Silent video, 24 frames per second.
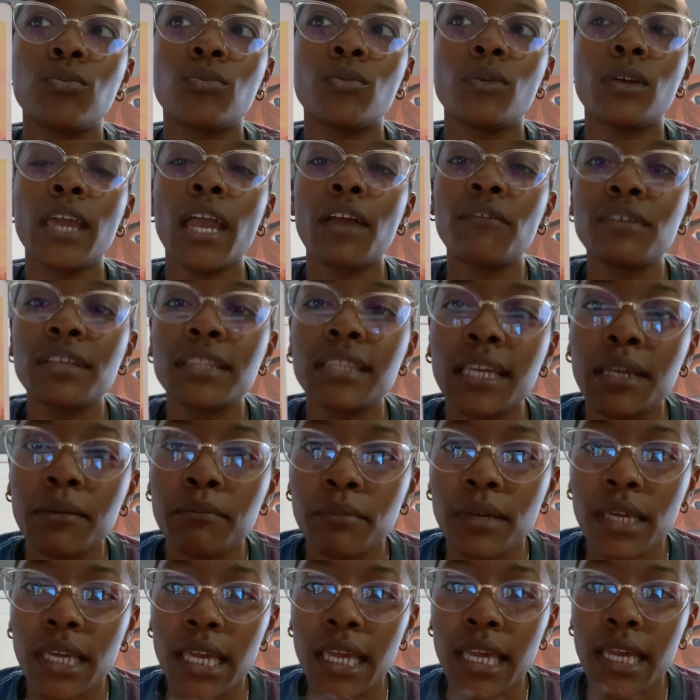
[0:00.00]
everything
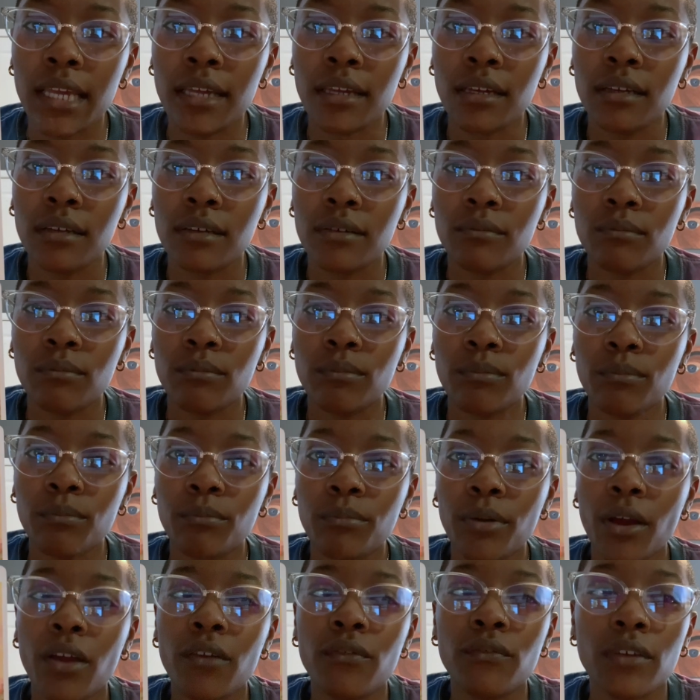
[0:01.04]
being
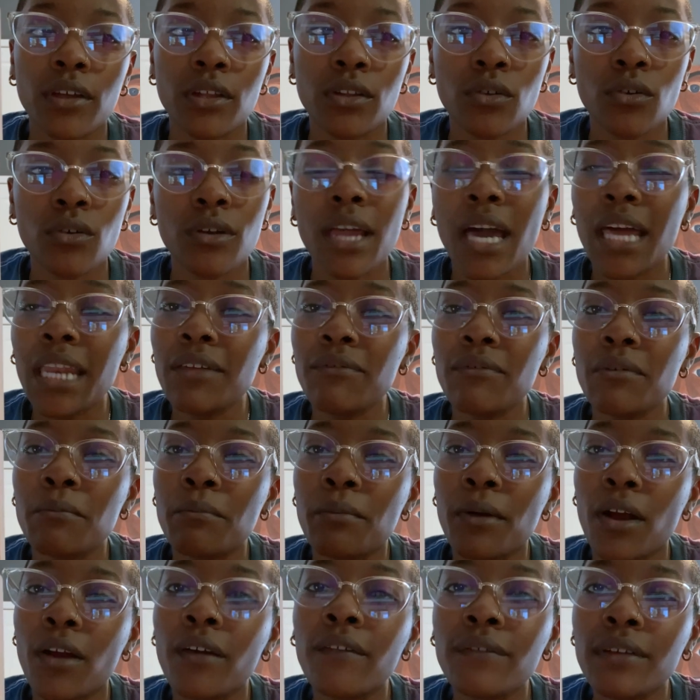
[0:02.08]
perfect. Not even
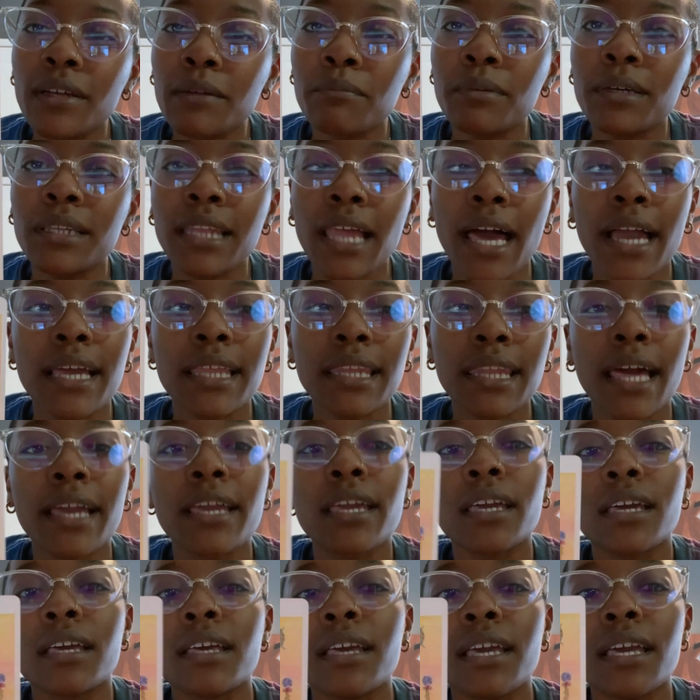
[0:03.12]
perfect, but like
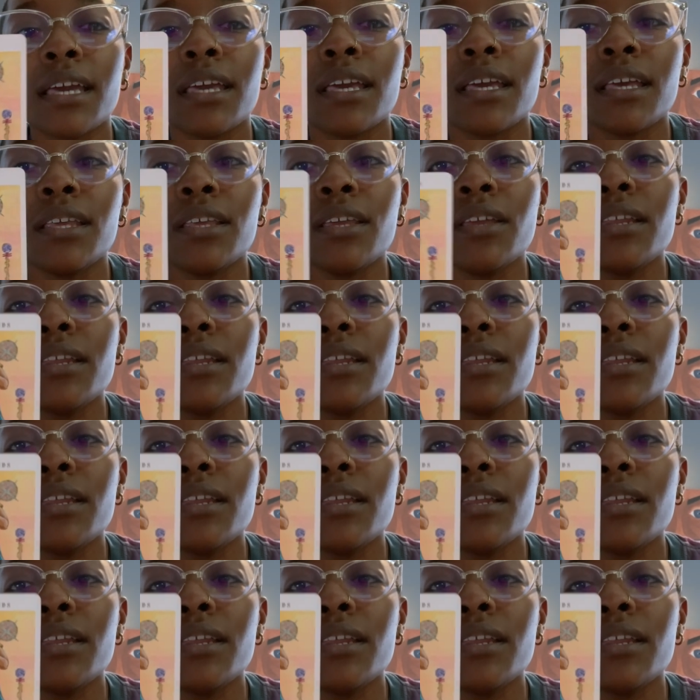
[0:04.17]
you